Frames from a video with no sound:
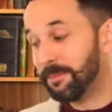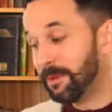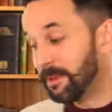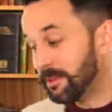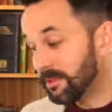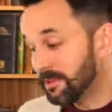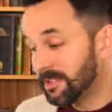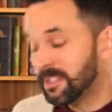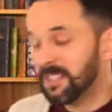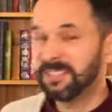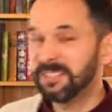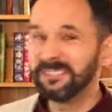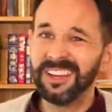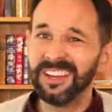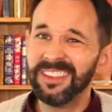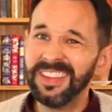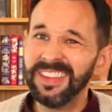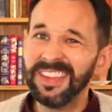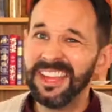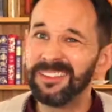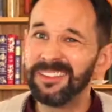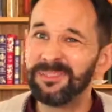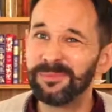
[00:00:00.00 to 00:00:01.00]
And also, I
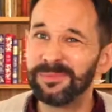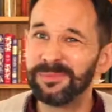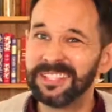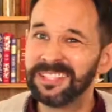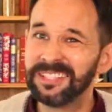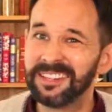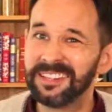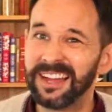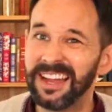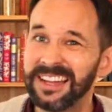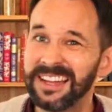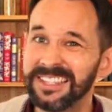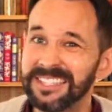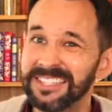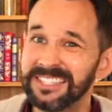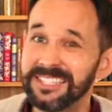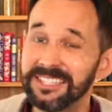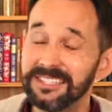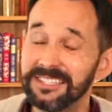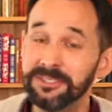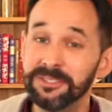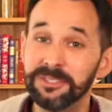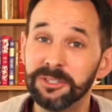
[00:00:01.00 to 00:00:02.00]
think everybody's got access to
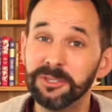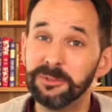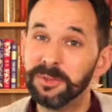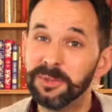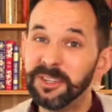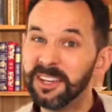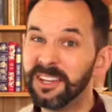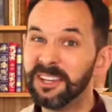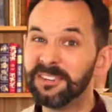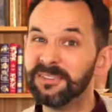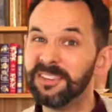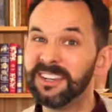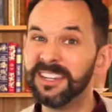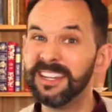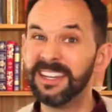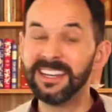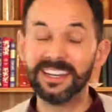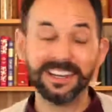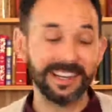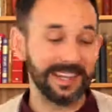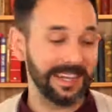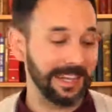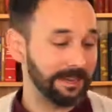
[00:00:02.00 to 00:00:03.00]
YouTube. You don't even need
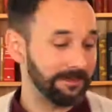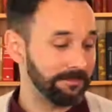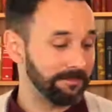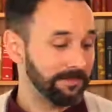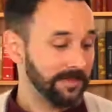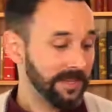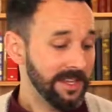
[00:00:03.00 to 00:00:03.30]
an account.